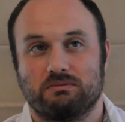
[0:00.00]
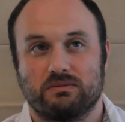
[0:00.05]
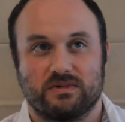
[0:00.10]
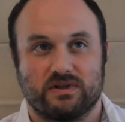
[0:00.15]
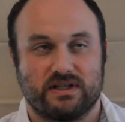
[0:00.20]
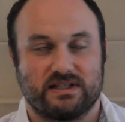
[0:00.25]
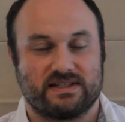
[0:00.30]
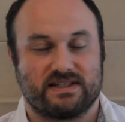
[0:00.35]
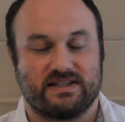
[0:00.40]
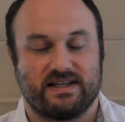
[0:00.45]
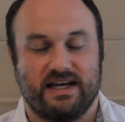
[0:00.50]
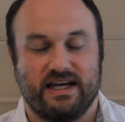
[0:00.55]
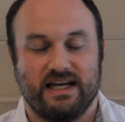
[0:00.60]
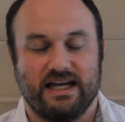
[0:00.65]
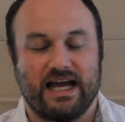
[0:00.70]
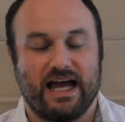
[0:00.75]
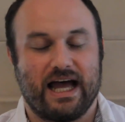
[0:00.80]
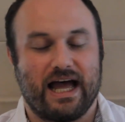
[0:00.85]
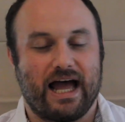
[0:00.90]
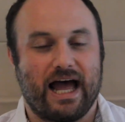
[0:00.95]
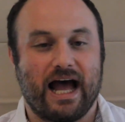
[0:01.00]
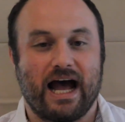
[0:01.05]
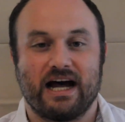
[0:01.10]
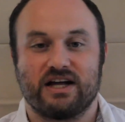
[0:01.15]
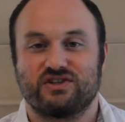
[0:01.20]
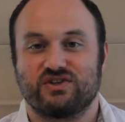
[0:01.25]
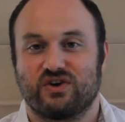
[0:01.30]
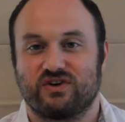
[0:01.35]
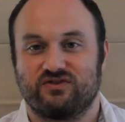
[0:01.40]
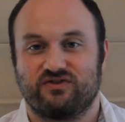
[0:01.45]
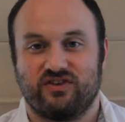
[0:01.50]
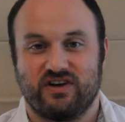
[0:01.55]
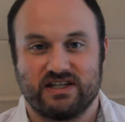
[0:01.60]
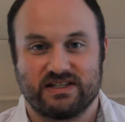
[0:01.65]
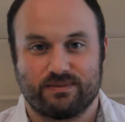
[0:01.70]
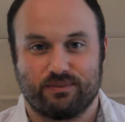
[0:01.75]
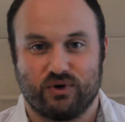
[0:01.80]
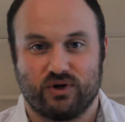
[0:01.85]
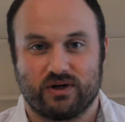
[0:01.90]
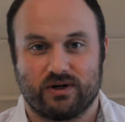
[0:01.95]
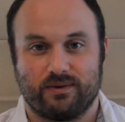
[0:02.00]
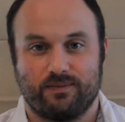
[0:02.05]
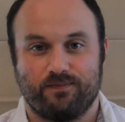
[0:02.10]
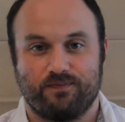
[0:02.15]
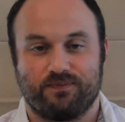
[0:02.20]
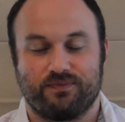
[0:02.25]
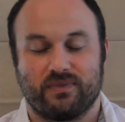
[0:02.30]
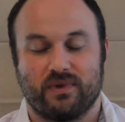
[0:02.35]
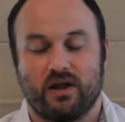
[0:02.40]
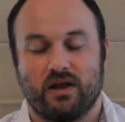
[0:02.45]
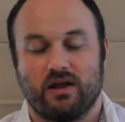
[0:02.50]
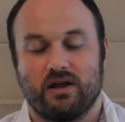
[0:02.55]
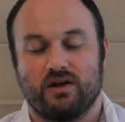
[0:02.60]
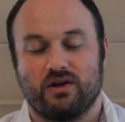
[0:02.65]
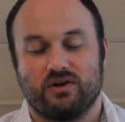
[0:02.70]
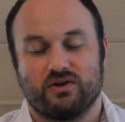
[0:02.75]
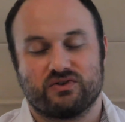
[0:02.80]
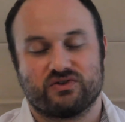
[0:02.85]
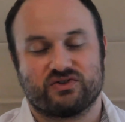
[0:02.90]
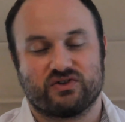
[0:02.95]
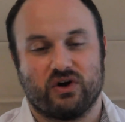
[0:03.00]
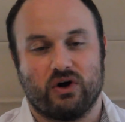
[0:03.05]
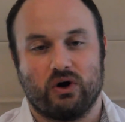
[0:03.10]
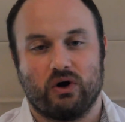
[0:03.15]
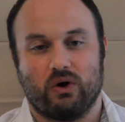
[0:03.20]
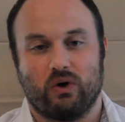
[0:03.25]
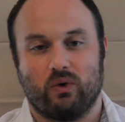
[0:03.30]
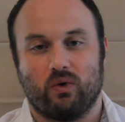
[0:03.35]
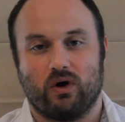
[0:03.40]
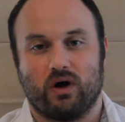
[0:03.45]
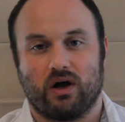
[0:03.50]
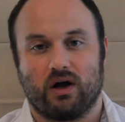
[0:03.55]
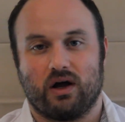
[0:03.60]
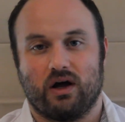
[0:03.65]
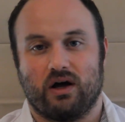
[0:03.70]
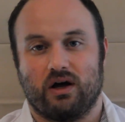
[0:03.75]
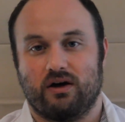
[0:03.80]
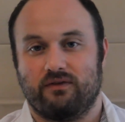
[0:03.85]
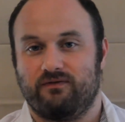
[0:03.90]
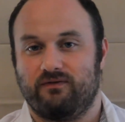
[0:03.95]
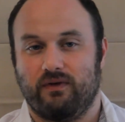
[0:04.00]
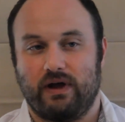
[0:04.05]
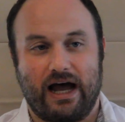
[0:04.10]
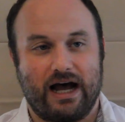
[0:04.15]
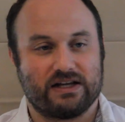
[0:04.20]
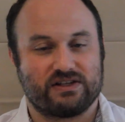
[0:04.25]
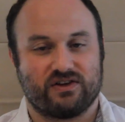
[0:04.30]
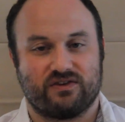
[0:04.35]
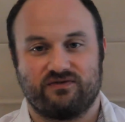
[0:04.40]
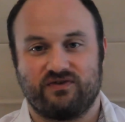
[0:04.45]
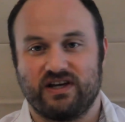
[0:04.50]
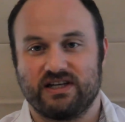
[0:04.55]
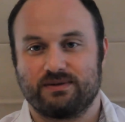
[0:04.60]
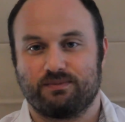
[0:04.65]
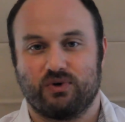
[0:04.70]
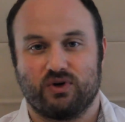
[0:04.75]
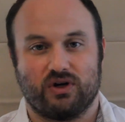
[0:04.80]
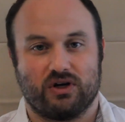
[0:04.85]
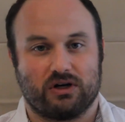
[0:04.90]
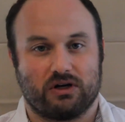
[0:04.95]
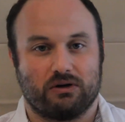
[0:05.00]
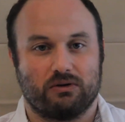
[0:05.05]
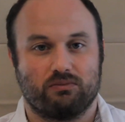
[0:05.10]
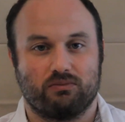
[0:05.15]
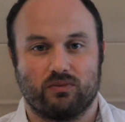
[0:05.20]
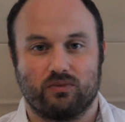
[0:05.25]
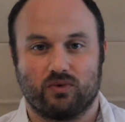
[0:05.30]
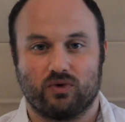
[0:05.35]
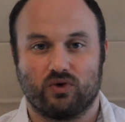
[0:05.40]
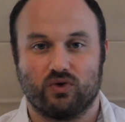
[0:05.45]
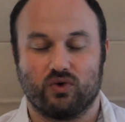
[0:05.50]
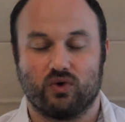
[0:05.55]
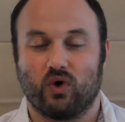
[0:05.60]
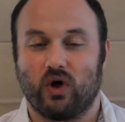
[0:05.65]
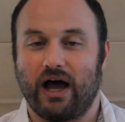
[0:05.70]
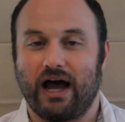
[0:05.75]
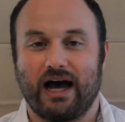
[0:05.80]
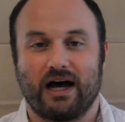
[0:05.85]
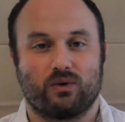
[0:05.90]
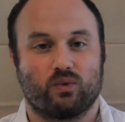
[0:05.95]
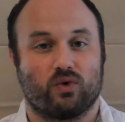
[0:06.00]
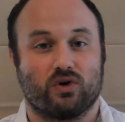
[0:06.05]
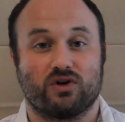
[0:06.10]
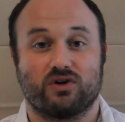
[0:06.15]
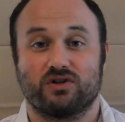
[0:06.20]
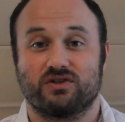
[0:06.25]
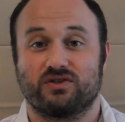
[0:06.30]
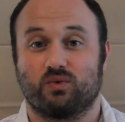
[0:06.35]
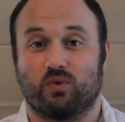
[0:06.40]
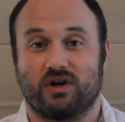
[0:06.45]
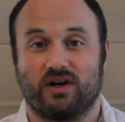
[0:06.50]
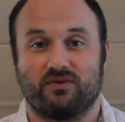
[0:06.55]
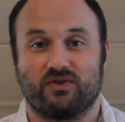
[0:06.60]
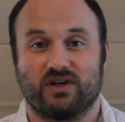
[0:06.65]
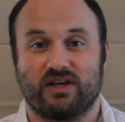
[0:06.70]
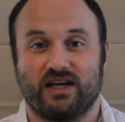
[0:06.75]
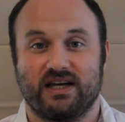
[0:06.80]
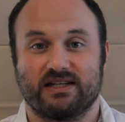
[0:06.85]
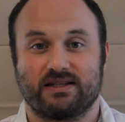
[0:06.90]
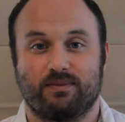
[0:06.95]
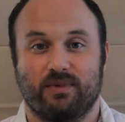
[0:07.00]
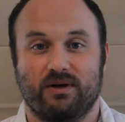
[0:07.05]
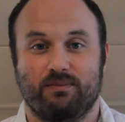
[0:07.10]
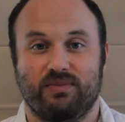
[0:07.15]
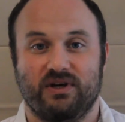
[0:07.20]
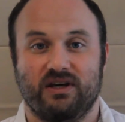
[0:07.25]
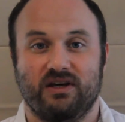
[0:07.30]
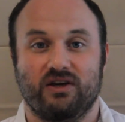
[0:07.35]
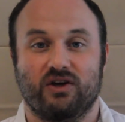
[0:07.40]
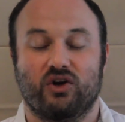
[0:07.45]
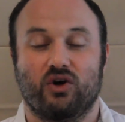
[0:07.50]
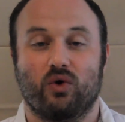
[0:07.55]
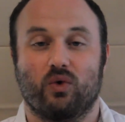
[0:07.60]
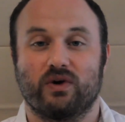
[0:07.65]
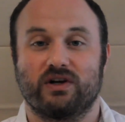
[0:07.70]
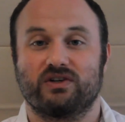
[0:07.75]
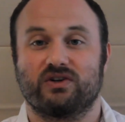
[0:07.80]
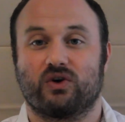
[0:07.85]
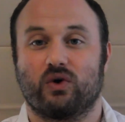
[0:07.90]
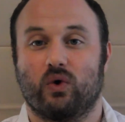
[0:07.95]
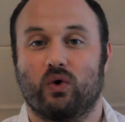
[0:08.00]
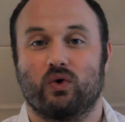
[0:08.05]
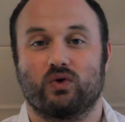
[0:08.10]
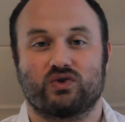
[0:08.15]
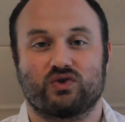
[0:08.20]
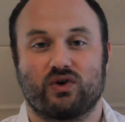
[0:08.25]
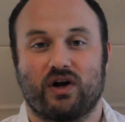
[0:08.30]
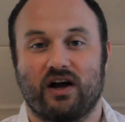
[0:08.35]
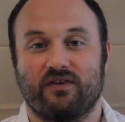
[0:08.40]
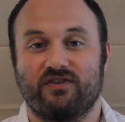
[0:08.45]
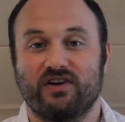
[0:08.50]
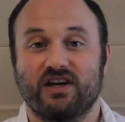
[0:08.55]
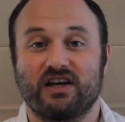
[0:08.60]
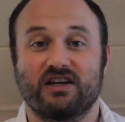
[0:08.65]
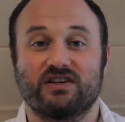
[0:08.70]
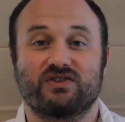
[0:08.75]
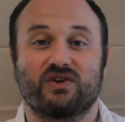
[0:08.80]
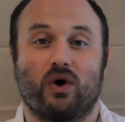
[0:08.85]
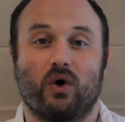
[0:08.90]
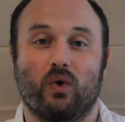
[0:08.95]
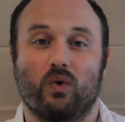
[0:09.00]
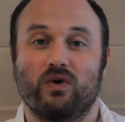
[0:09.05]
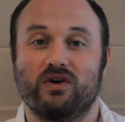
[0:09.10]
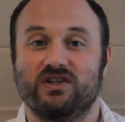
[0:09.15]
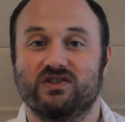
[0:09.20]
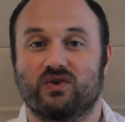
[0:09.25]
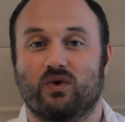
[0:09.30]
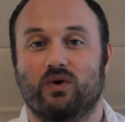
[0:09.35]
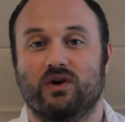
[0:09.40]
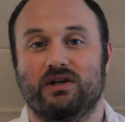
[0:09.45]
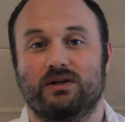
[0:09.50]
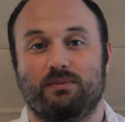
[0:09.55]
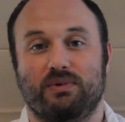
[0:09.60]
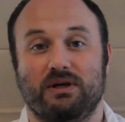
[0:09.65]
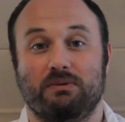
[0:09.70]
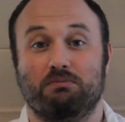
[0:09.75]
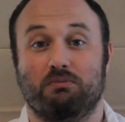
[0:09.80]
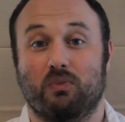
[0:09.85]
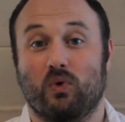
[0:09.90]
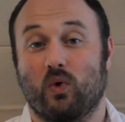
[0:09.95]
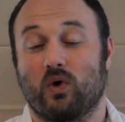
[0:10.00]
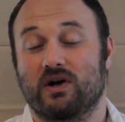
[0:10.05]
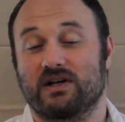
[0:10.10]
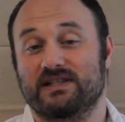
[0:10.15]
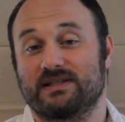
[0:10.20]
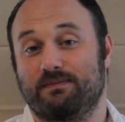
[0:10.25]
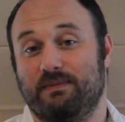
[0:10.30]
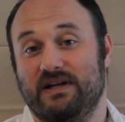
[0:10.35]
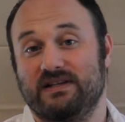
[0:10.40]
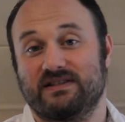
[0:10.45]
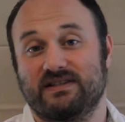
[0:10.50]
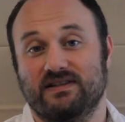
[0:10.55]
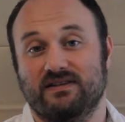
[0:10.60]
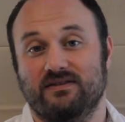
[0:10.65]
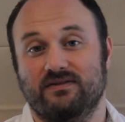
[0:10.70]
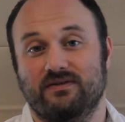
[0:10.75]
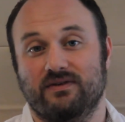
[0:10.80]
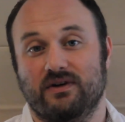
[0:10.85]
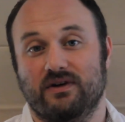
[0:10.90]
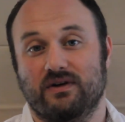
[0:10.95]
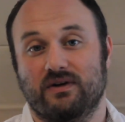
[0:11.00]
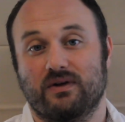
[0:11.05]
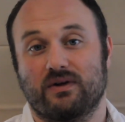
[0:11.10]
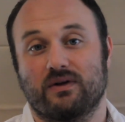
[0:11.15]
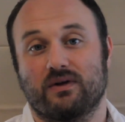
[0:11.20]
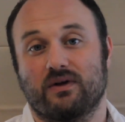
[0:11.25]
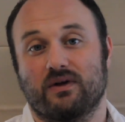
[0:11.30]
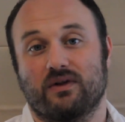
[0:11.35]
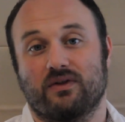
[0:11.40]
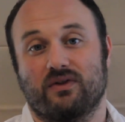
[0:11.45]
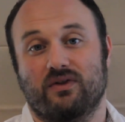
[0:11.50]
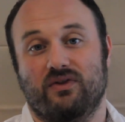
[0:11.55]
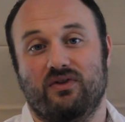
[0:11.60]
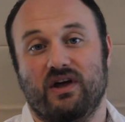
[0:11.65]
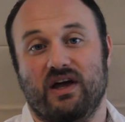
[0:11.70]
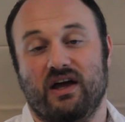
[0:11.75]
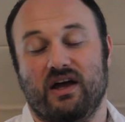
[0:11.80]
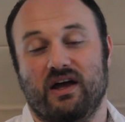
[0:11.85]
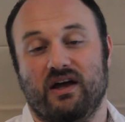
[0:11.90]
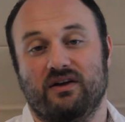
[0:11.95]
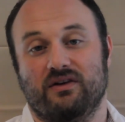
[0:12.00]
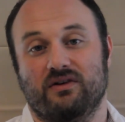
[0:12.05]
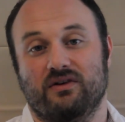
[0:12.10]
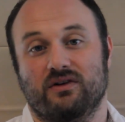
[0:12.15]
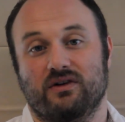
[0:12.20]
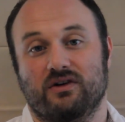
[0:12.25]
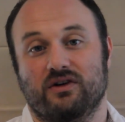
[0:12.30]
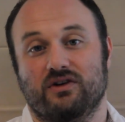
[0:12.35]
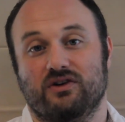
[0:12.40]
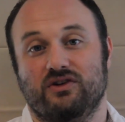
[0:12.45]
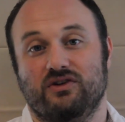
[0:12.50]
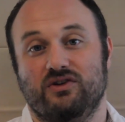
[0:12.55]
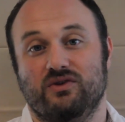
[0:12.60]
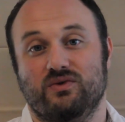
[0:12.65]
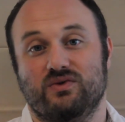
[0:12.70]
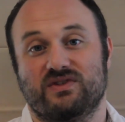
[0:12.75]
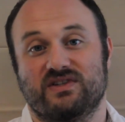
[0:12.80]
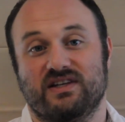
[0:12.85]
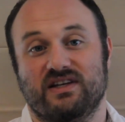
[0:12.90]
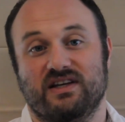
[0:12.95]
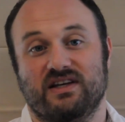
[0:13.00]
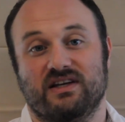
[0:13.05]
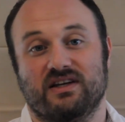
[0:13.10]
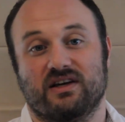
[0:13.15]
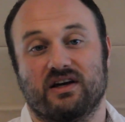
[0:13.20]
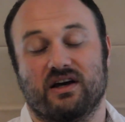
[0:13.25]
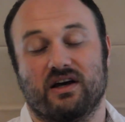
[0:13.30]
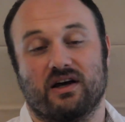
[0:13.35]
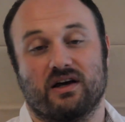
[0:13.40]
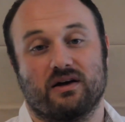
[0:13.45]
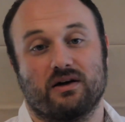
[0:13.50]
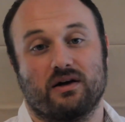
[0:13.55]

let's say, ads on Facebook. So ads on Facebook, Google AdWords, whatever the case may be, going to cold traffic is always going to be more expensive than using